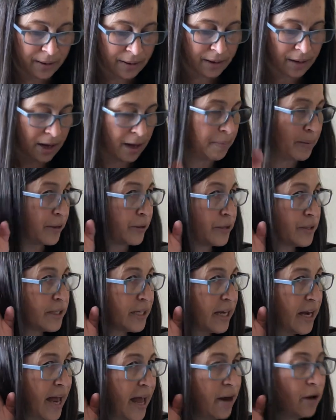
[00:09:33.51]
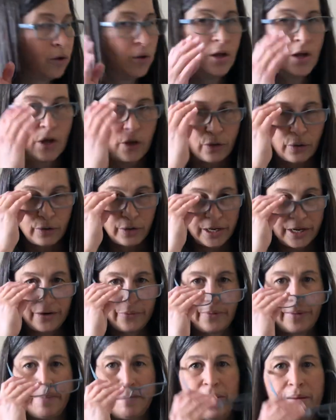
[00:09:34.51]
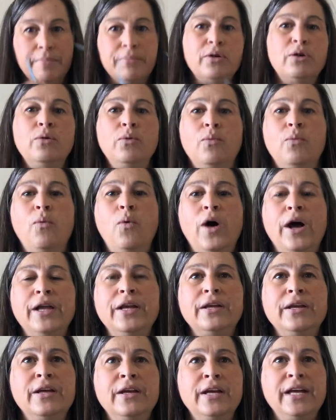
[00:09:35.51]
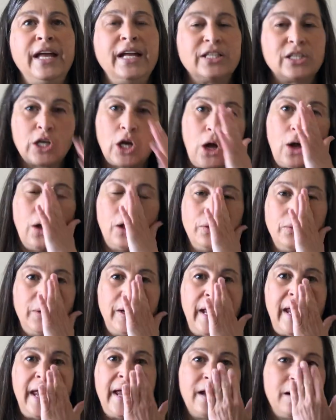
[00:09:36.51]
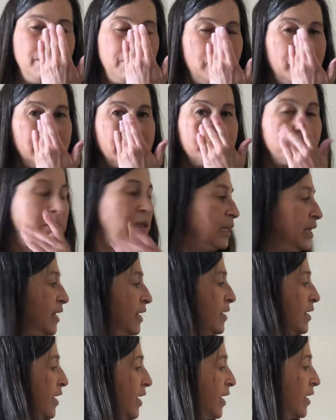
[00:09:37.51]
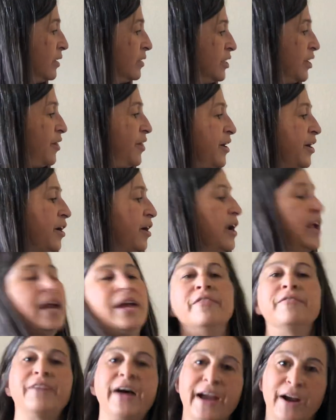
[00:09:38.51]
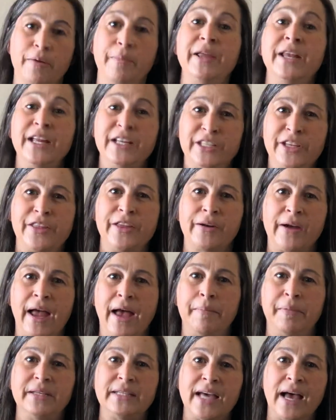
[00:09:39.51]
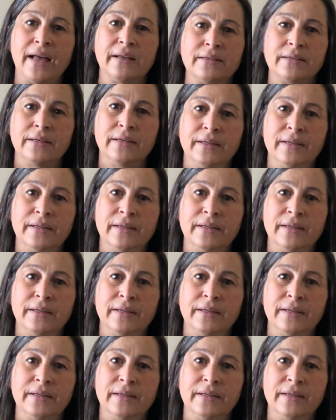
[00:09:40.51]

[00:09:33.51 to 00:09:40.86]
I better skedaddle. Who can remember what it's called when animals blend into their environment, into their habitat?